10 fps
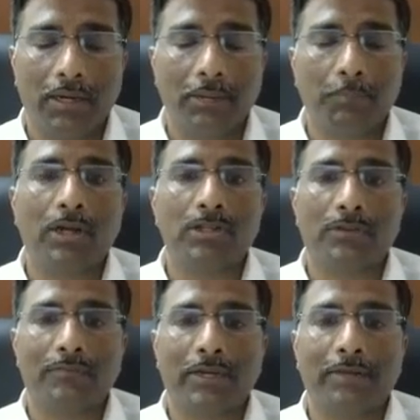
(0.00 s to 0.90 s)

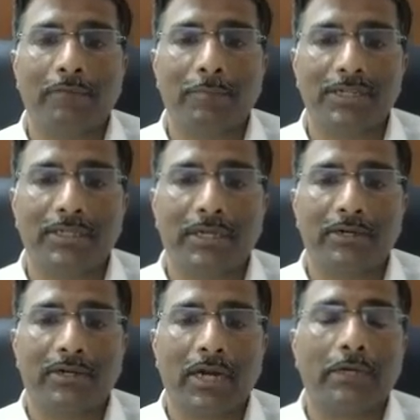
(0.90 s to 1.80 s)
importance of that information
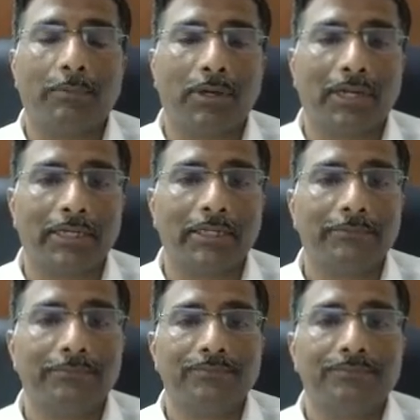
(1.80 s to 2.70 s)
that you're trying to protect.
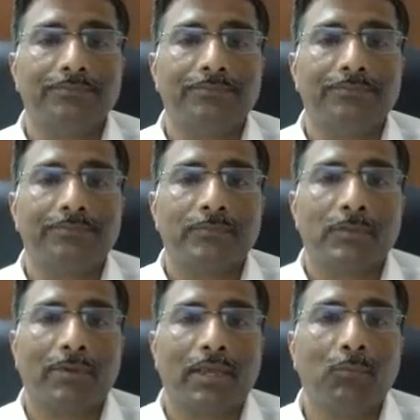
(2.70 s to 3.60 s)

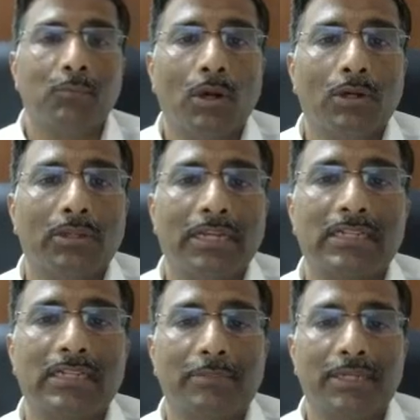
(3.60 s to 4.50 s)
So we can move on to the
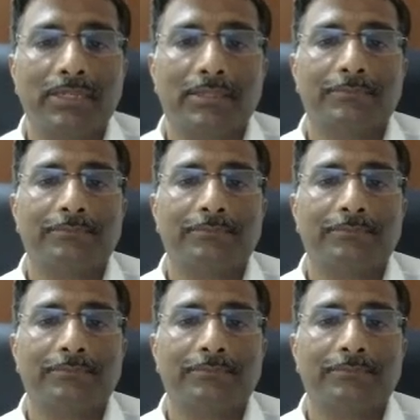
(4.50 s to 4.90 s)
next slide, please.